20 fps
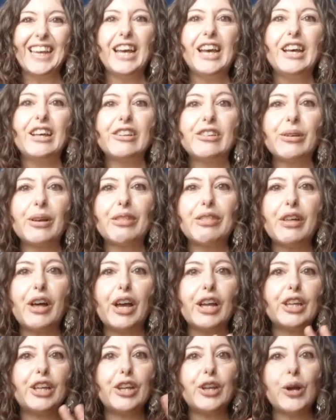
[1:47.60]
So I
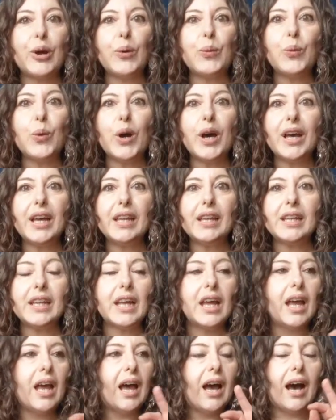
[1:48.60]
thought, you know what?
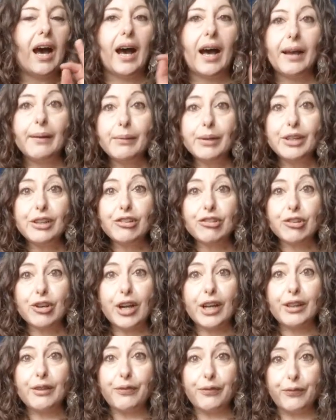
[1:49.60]
I'm going to
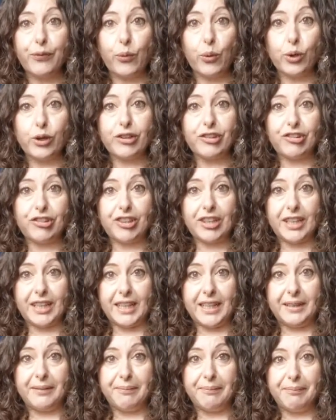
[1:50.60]
try the
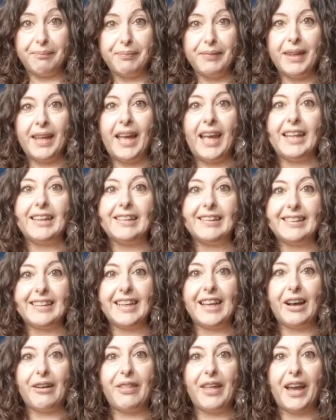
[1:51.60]
4G and see
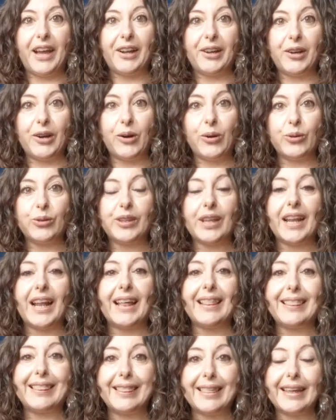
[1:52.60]
how that goes. And
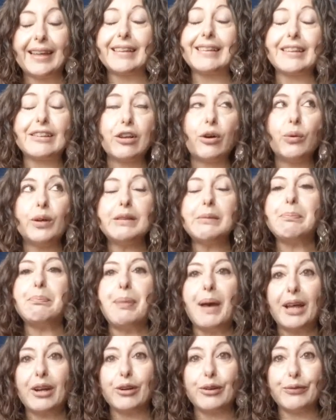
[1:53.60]
because it's always
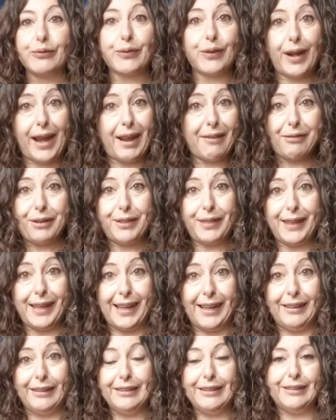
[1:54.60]
better for everything
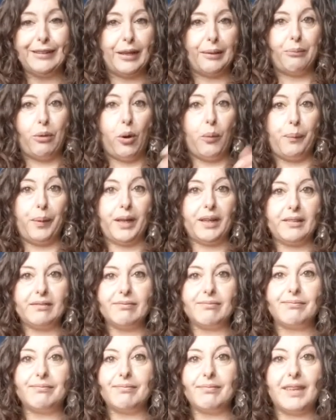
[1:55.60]
else, so I'm hoping
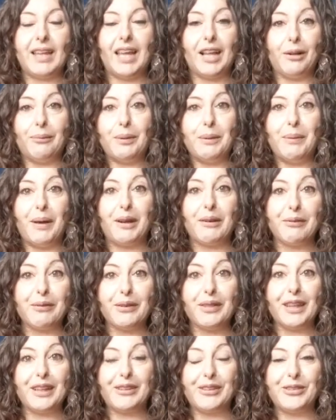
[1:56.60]
it'll be better for
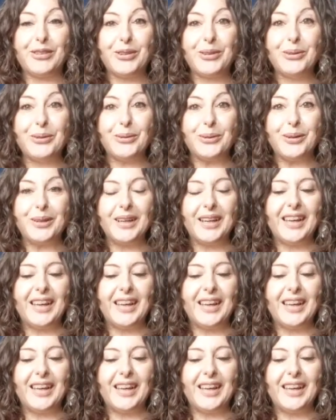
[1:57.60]
this too.